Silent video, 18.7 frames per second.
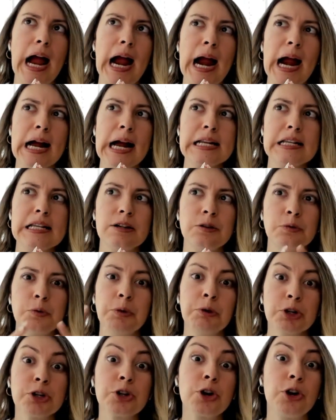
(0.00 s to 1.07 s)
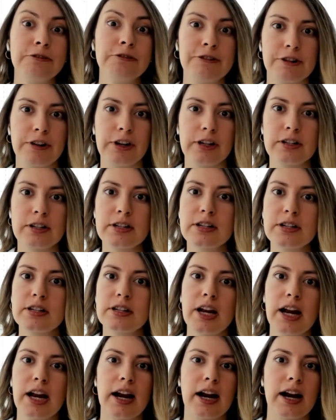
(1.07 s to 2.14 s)
And we were at
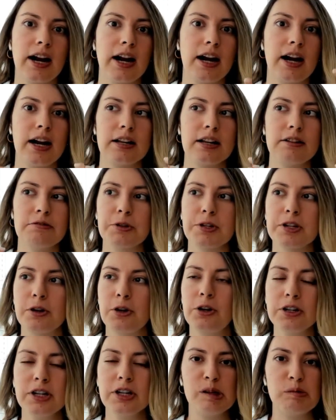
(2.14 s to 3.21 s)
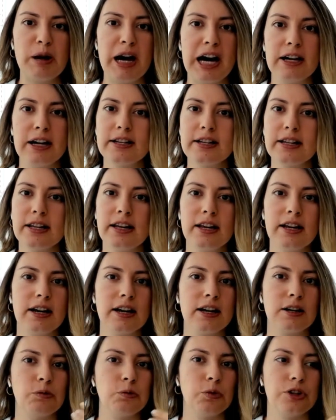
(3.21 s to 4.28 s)
conference, and there was a cocktail party,
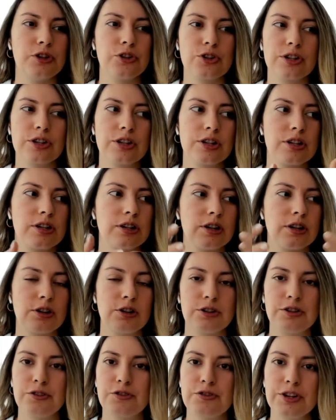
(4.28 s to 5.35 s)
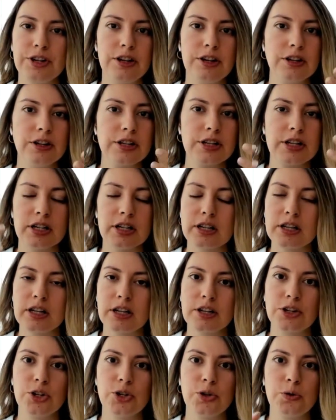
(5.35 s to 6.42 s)
and we just got introduced and
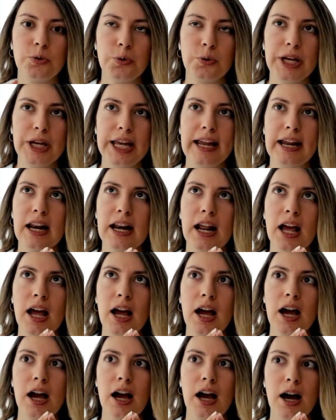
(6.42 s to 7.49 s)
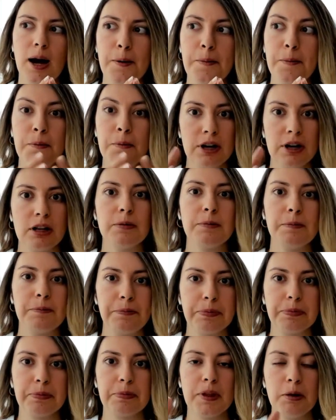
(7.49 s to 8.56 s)
started talking, well,
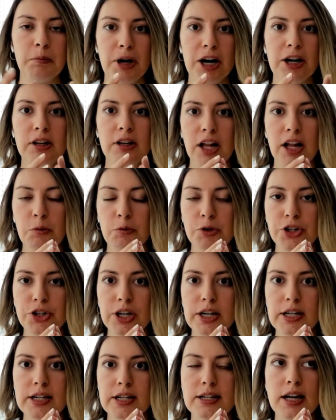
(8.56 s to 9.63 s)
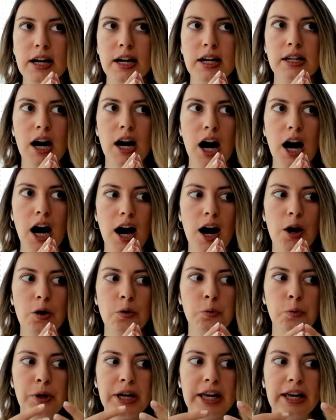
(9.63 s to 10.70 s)
about languages and how
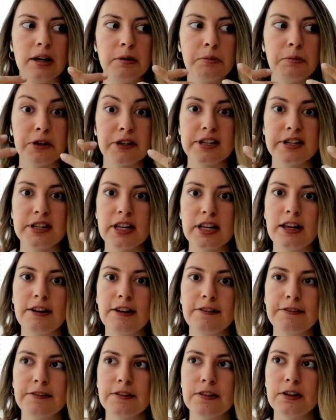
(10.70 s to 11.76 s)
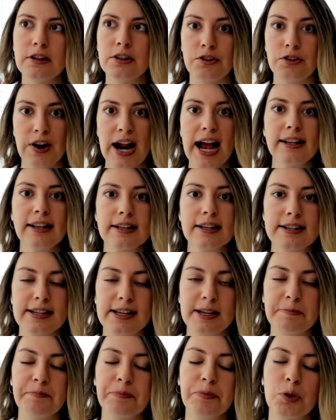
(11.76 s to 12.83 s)
we perceive the
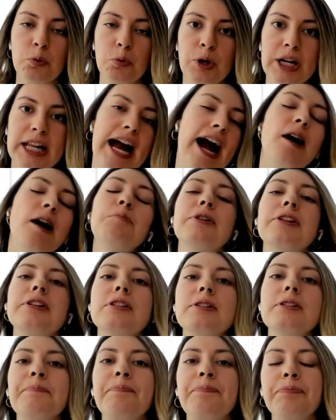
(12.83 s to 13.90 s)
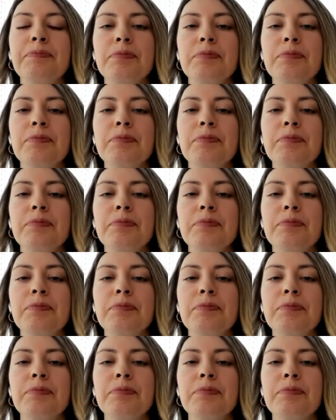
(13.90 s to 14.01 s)
reality, what happens.